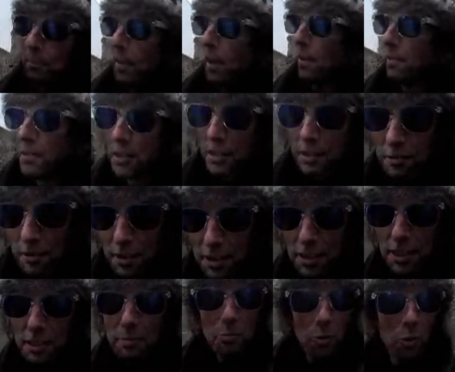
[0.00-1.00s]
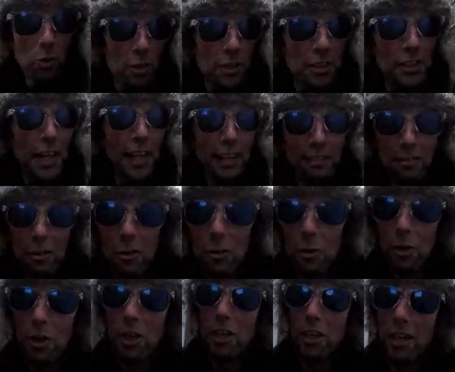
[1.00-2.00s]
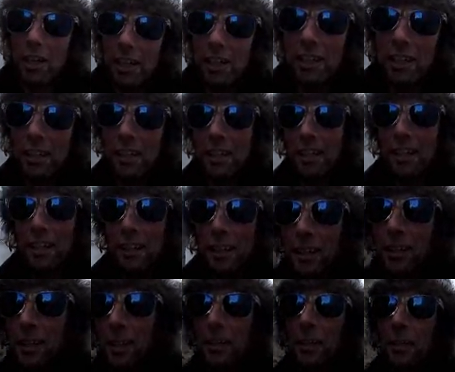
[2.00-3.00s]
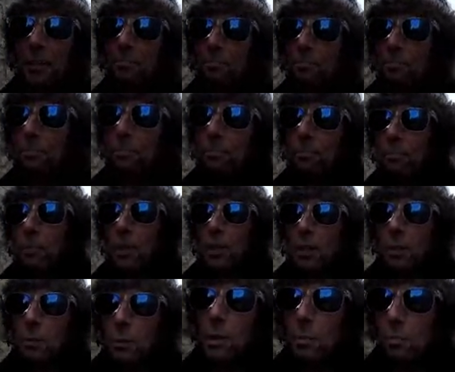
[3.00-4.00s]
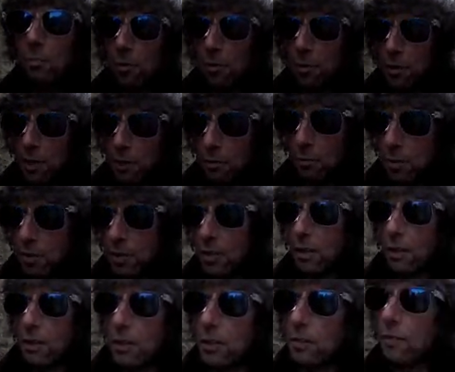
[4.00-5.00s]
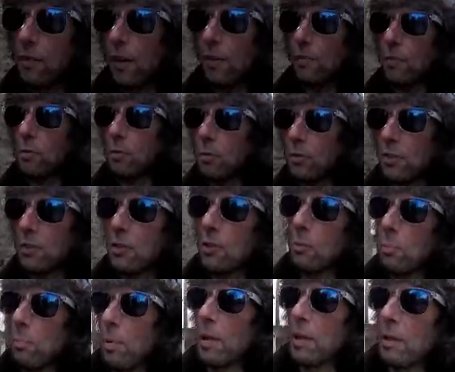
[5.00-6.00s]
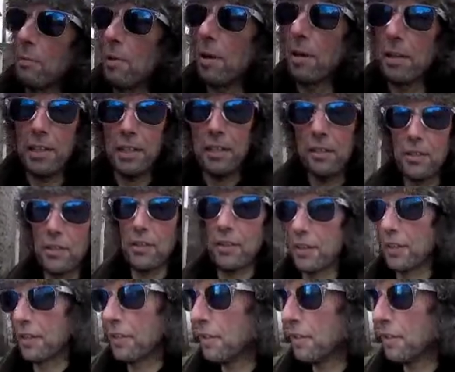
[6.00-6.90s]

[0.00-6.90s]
Everything's really small and narrow. Yeah. No way bro and I would survive. What was this old pillar back here, do you think?